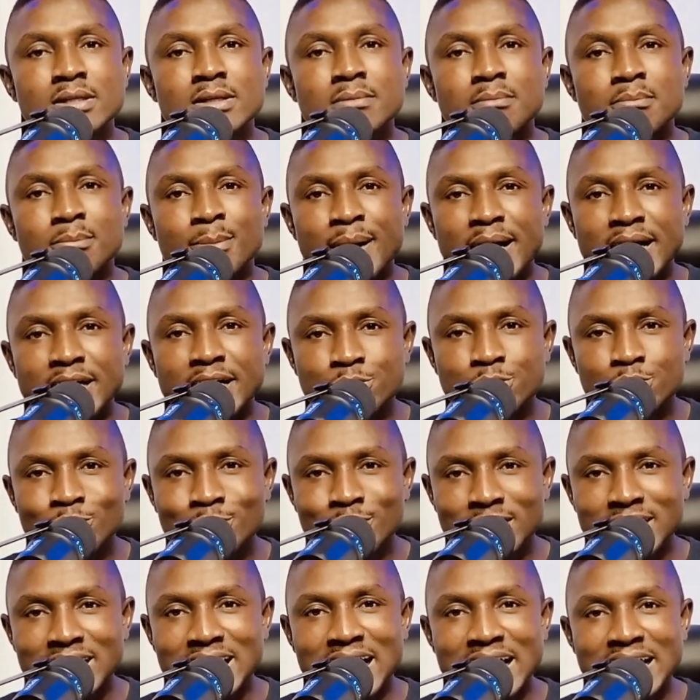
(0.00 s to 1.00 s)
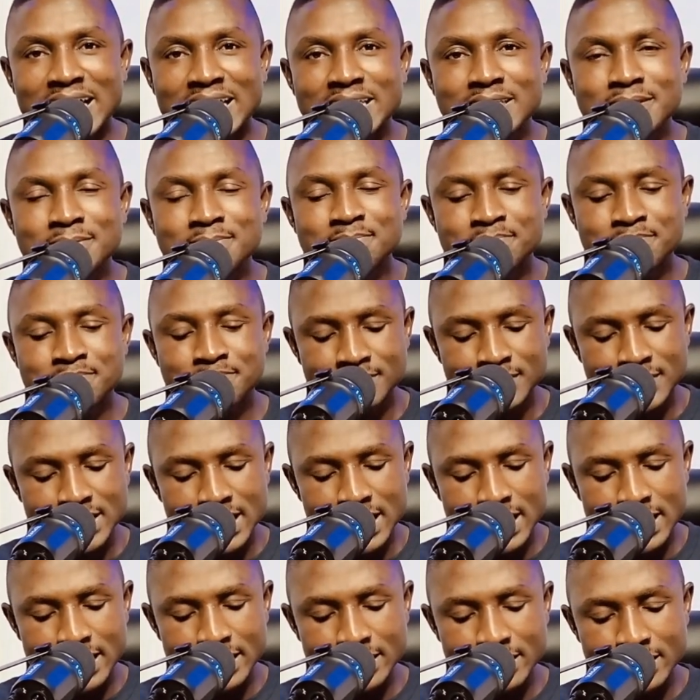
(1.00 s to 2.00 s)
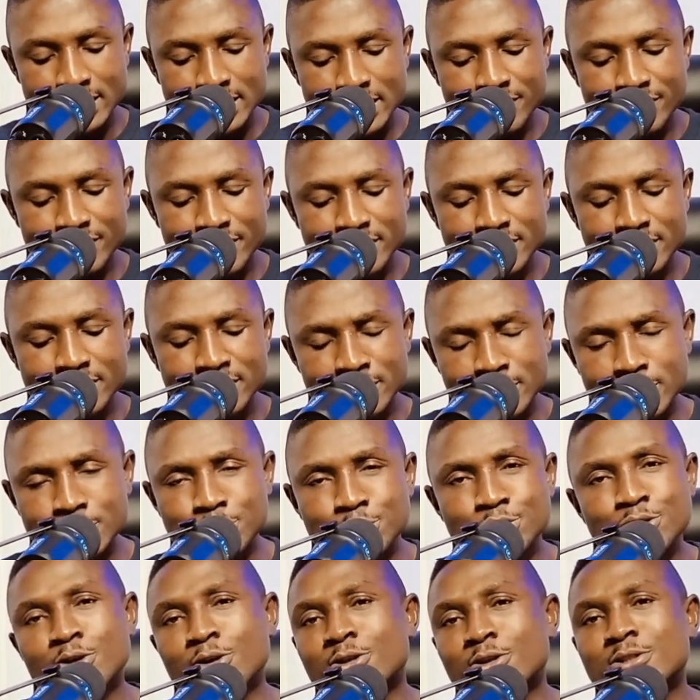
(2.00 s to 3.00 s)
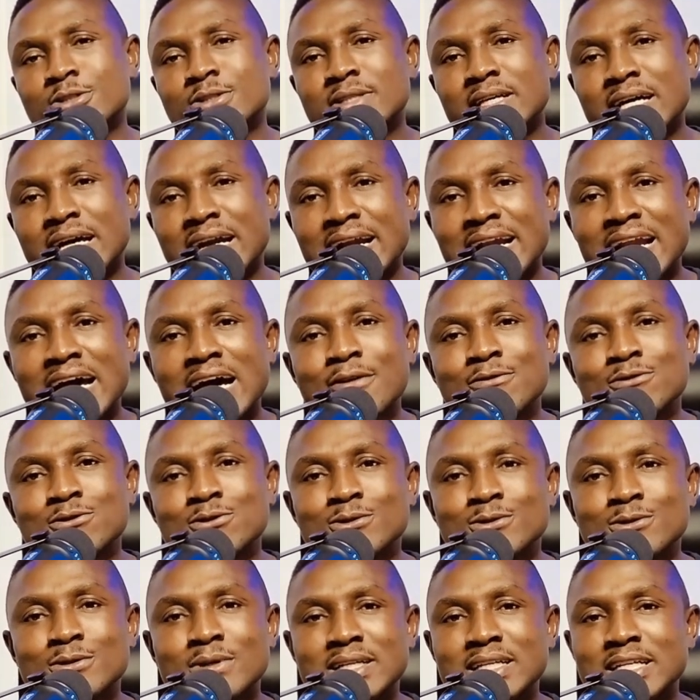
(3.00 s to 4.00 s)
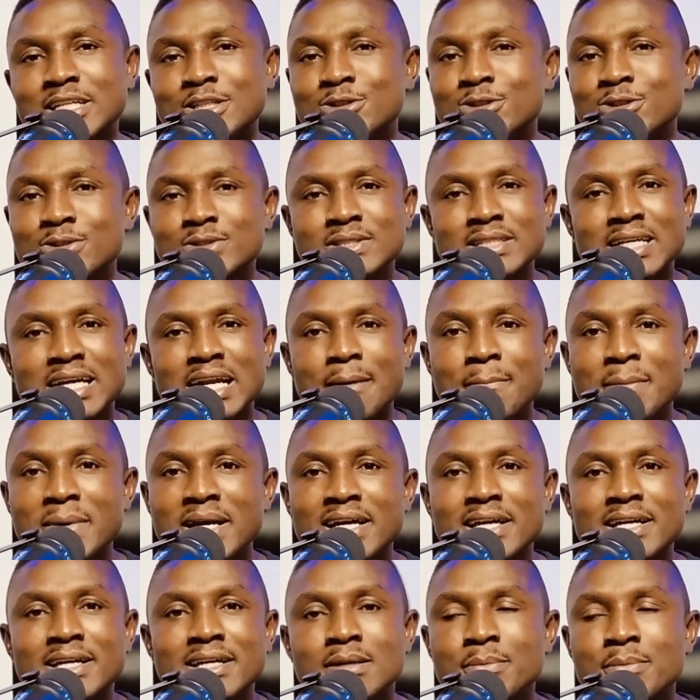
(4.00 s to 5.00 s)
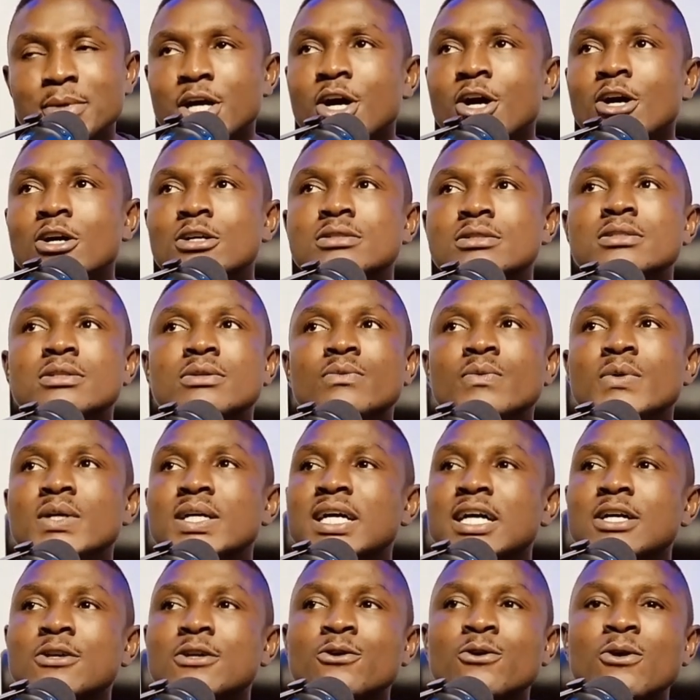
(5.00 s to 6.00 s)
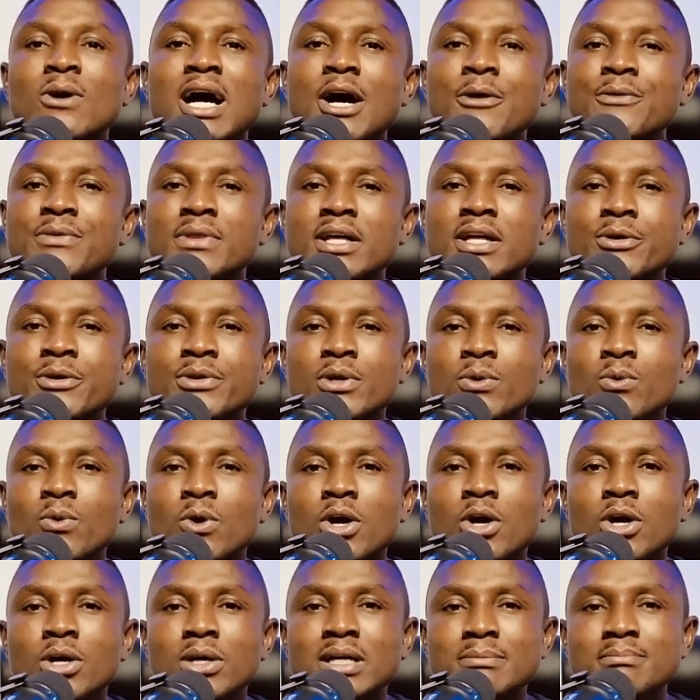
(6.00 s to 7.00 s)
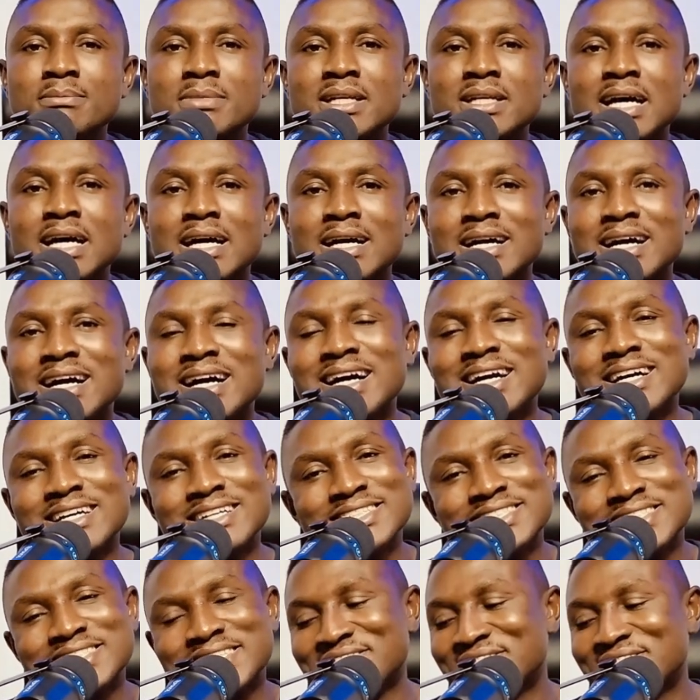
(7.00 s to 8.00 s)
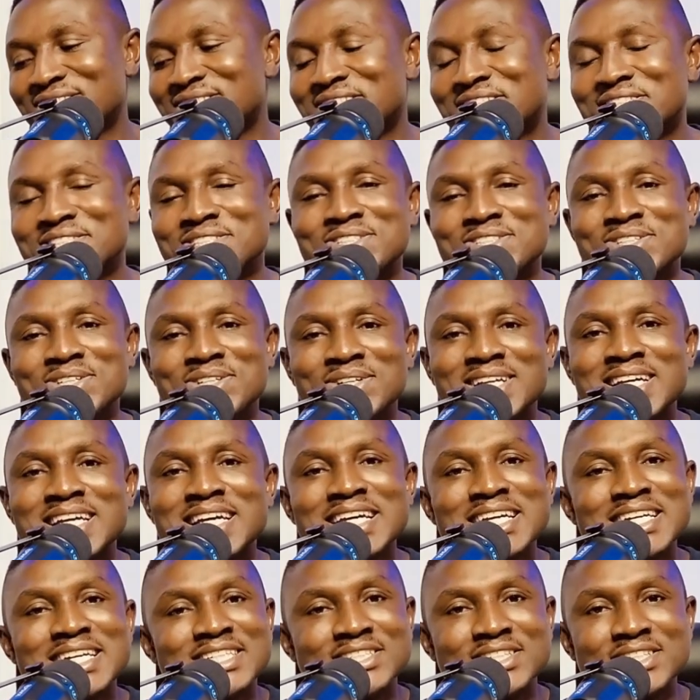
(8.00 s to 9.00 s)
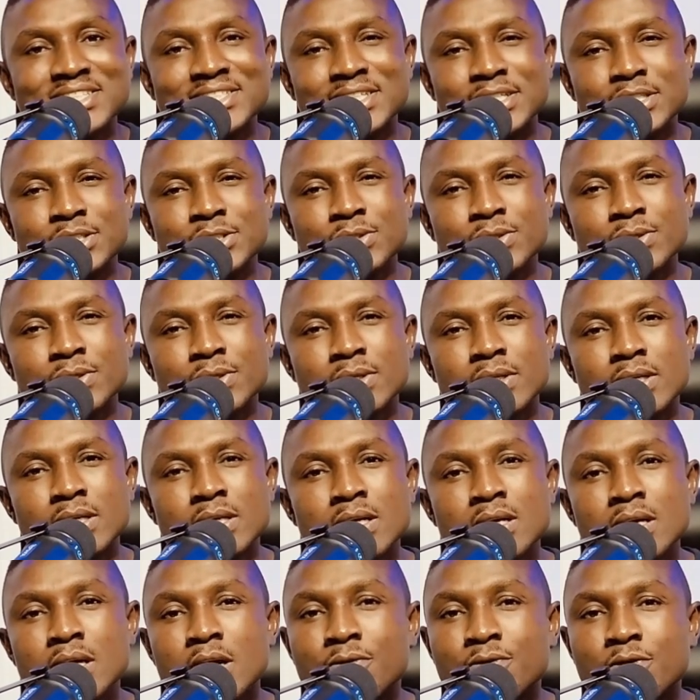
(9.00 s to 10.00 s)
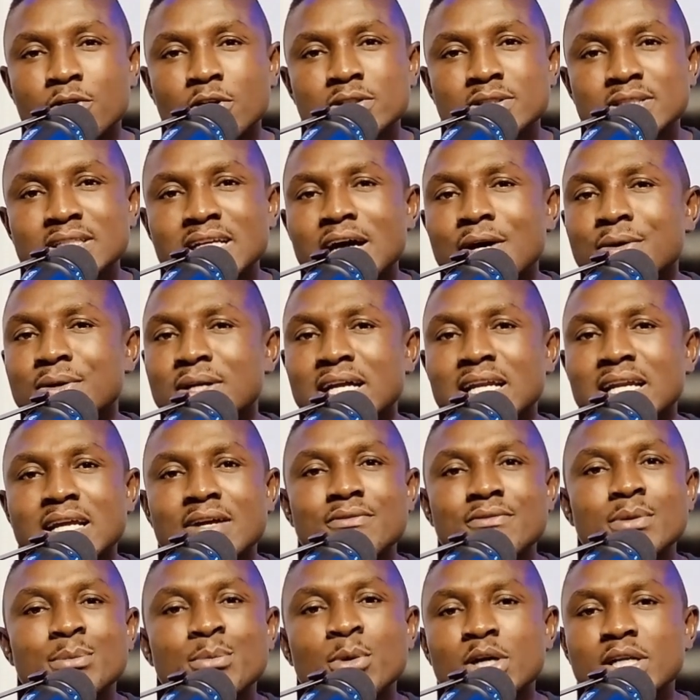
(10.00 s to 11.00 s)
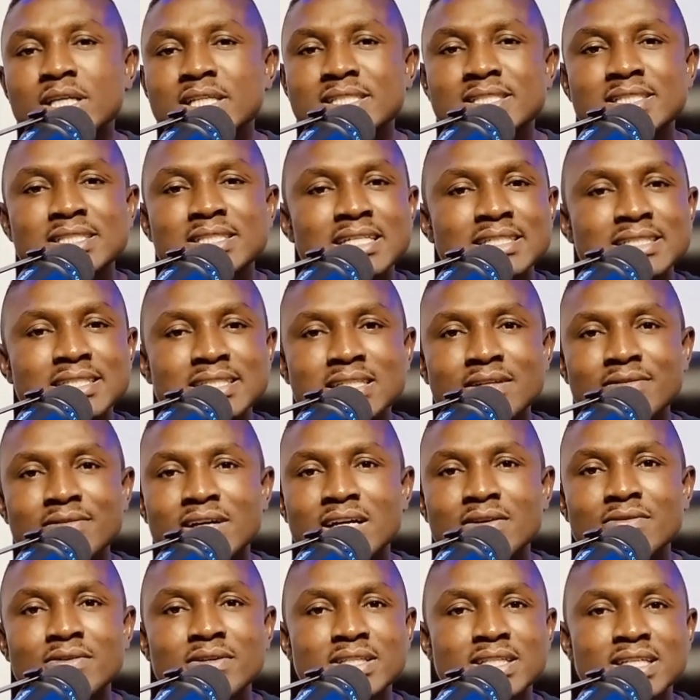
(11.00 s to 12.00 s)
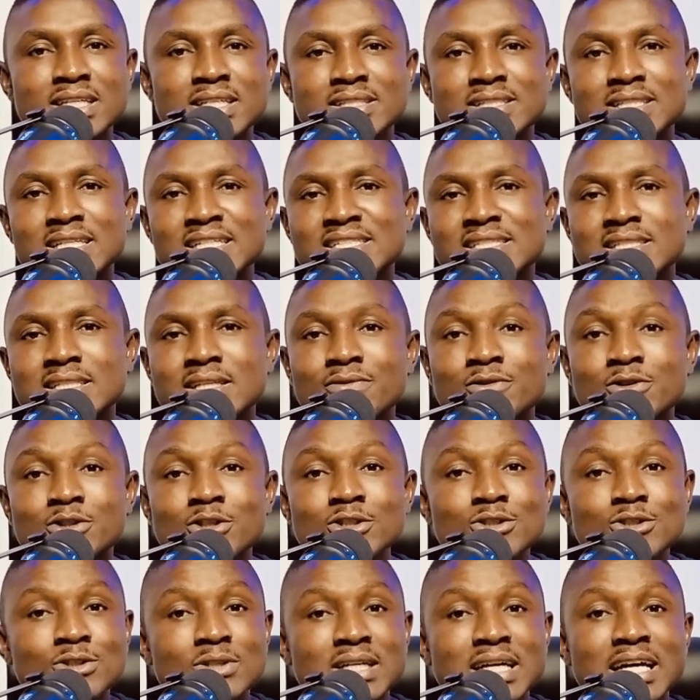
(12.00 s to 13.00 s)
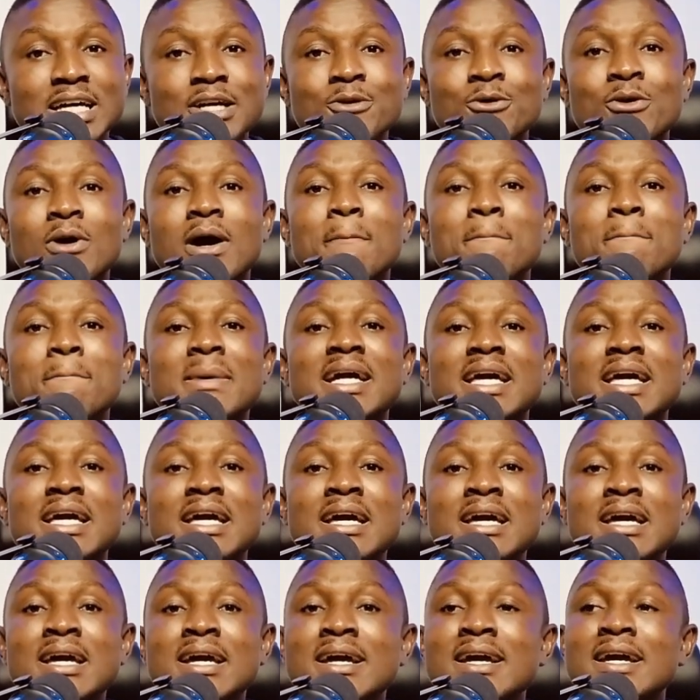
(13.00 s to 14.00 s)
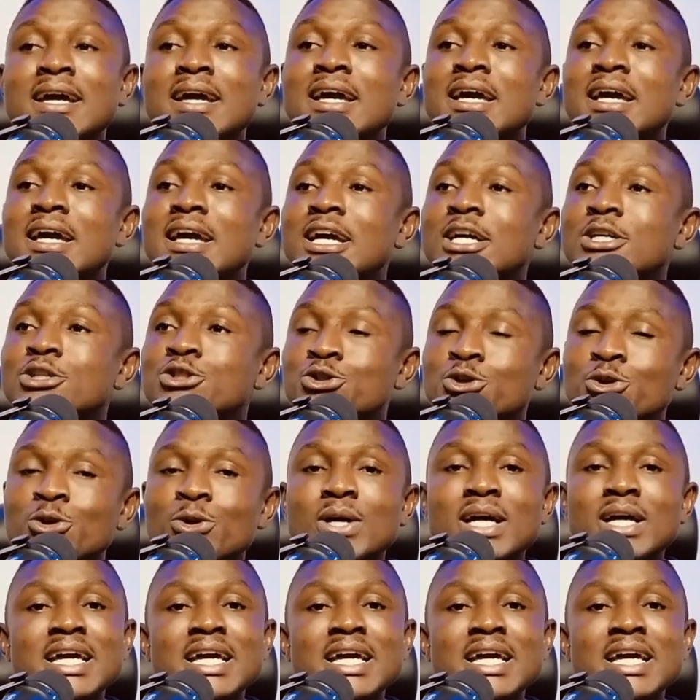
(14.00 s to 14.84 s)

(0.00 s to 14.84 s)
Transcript: my thought line, and even the jokes that I laugh to and the jokes that I make. Because we can go out there in the world and be like, ah, it's just a joke. It's just a joke. Of course, now that everybody is sensitive and everything is sensitive, you just can't go and make a joke